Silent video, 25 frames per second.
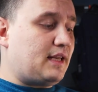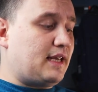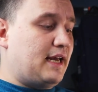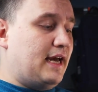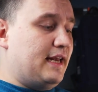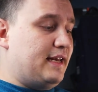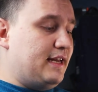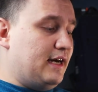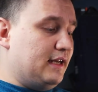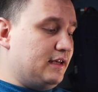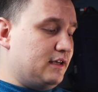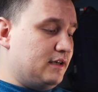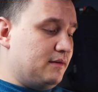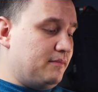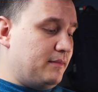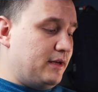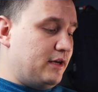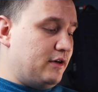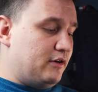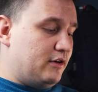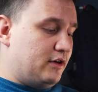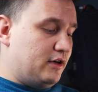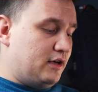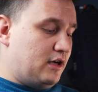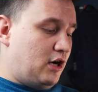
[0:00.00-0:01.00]
another
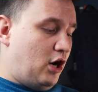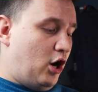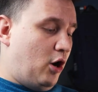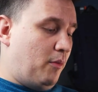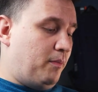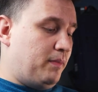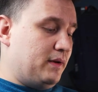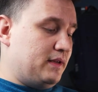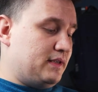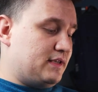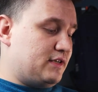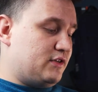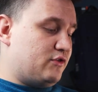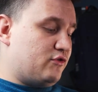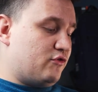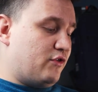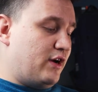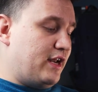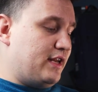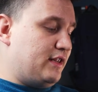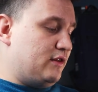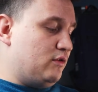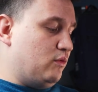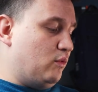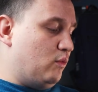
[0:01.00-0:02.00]
mirror open
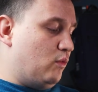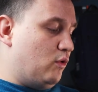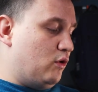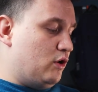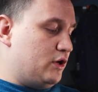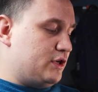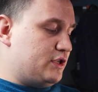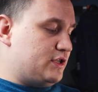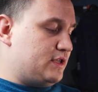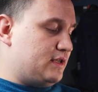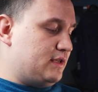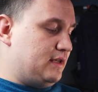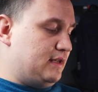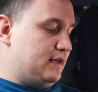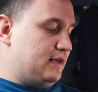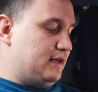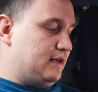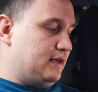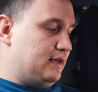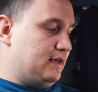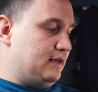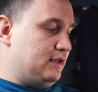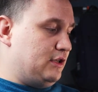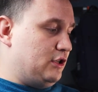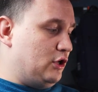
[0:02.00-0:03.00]
straight towards
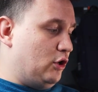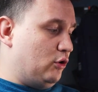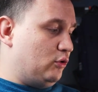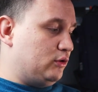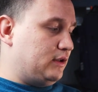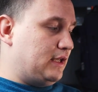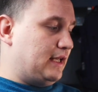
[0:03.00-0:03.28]
the note